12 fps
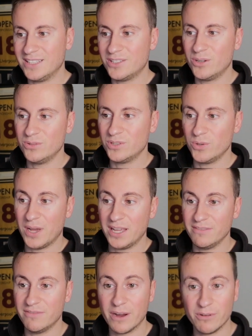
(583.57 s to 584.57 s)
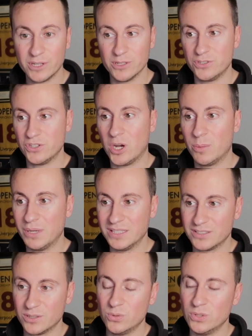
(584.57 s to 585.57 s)
don't do a very good job
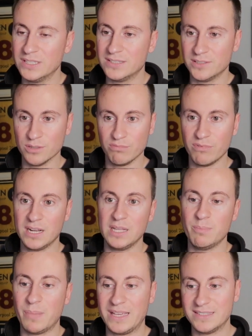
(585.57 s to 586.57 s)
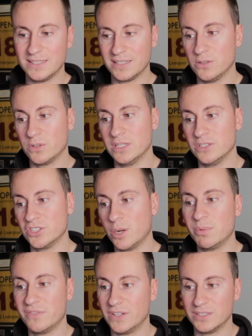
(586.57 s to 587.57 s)
at all. This is a really basic looking
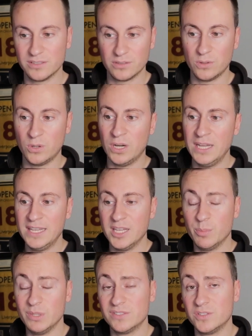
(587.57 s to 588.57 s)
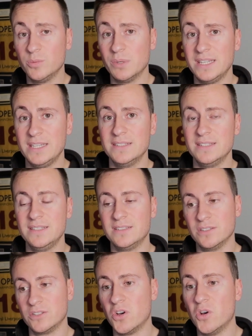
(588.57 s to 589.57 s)
Shopify store. It'd be super easy
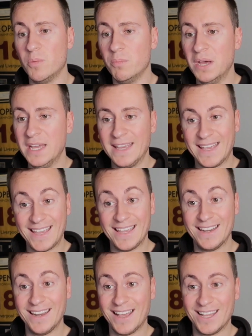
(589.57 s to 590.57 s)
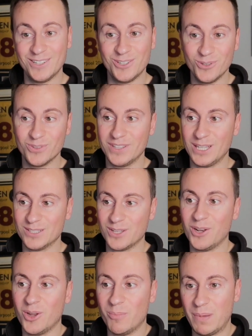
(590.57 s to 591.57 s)
to come in and do things a
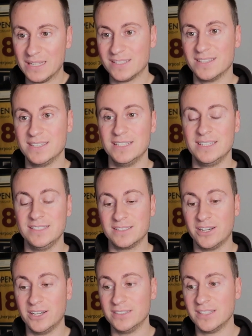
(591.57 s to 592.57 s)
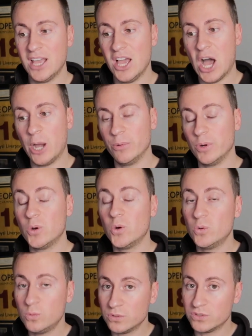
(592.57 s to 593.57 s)
lot better than these guys. I would
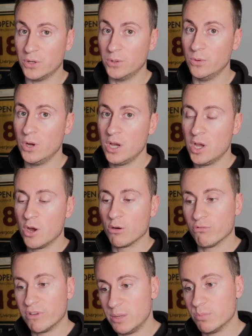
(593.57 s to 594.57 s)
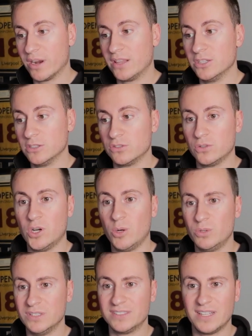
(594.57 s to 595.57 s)
also rebrand the store. I
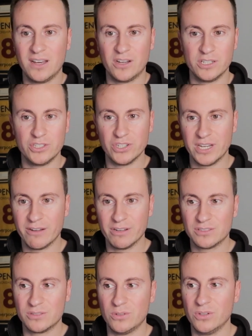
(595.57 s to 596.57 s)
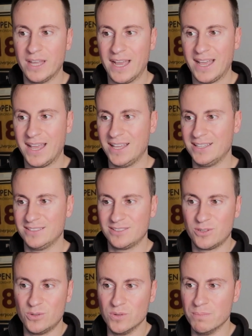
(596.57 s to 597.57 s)
wouldn't sell it on a generic store that's
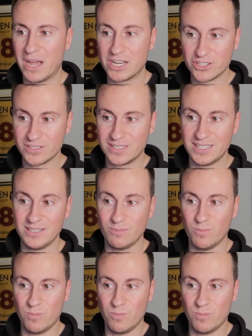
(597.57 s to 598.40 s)
called Majesty